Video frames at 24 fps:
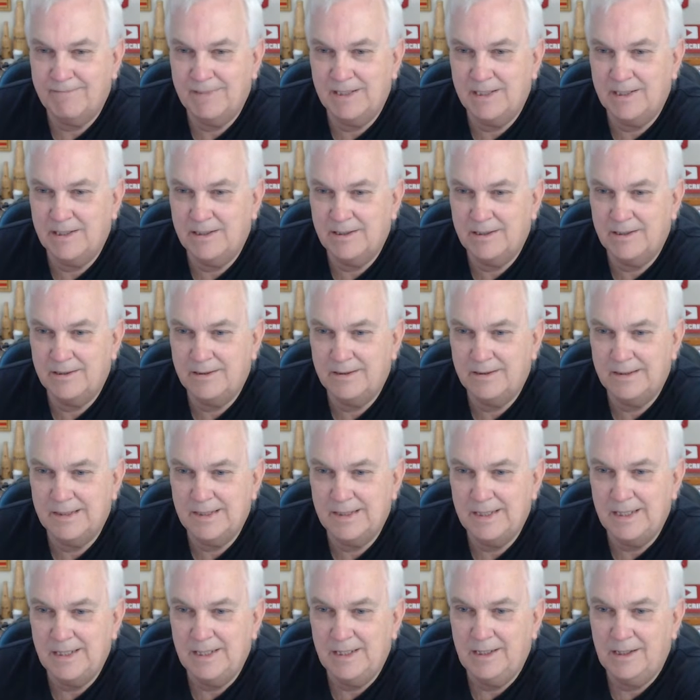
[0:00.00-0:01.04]

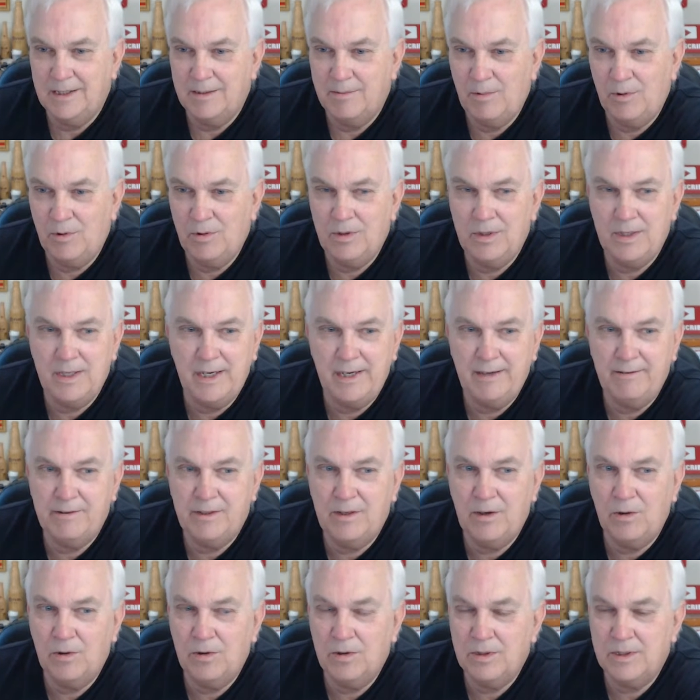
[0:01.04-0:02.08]
Good morning,
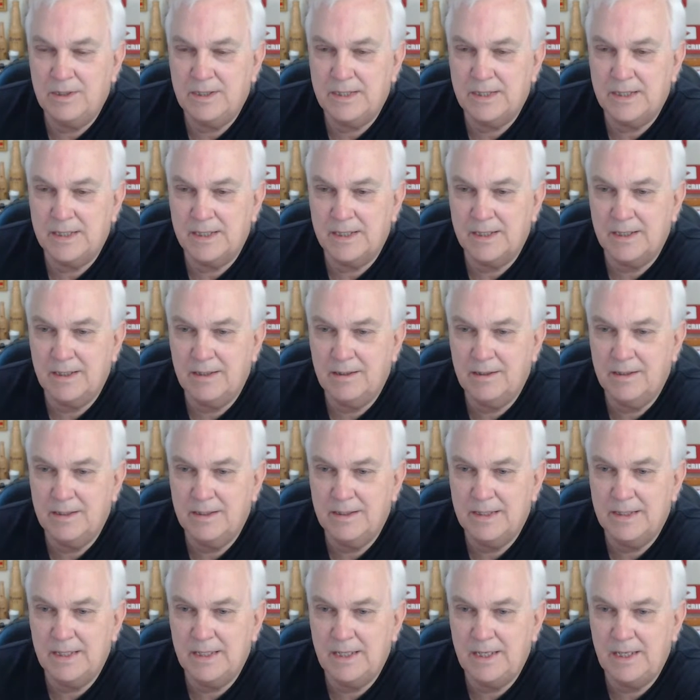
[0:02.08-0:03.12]
David Corliss.
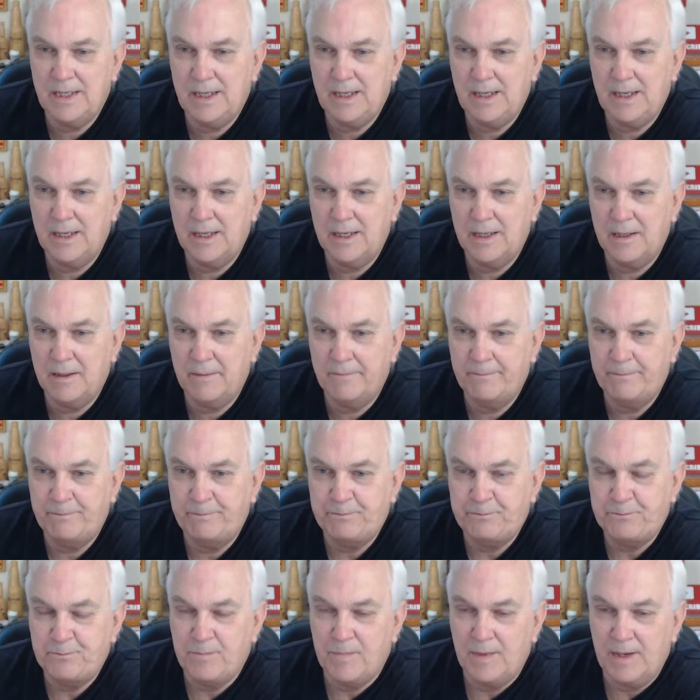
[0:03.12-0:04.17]
Good to see you.
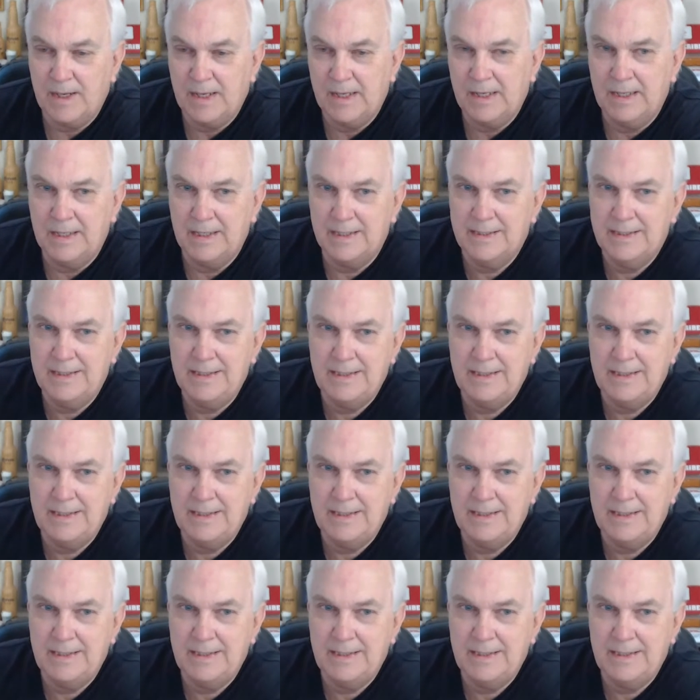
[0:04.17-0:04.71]
I